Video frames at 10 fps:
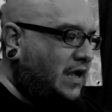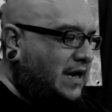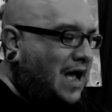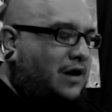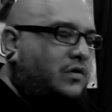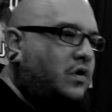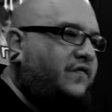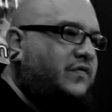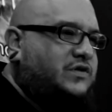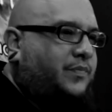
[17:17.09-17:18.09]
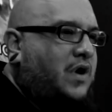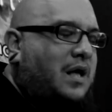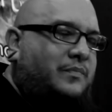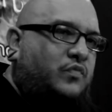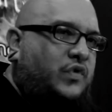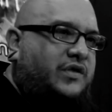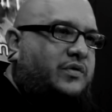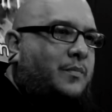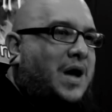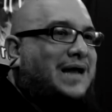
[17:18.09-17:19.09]
Now, I don't know if it was a problem
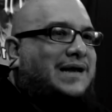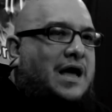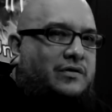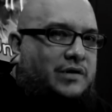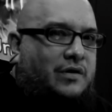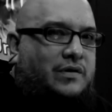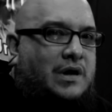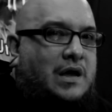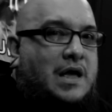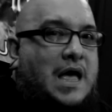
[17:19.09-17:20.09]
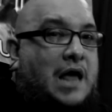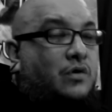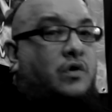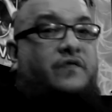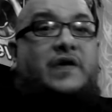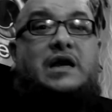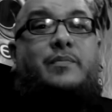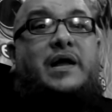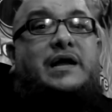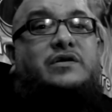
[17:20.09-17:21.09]
with my download. I don't know if
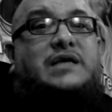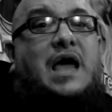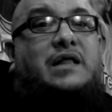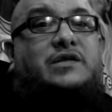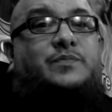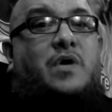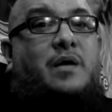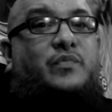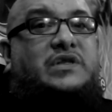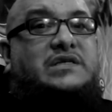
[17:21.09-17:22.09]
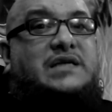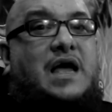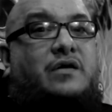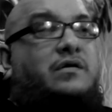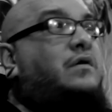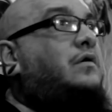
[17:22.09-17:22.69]
anybody else had this problem with the sound.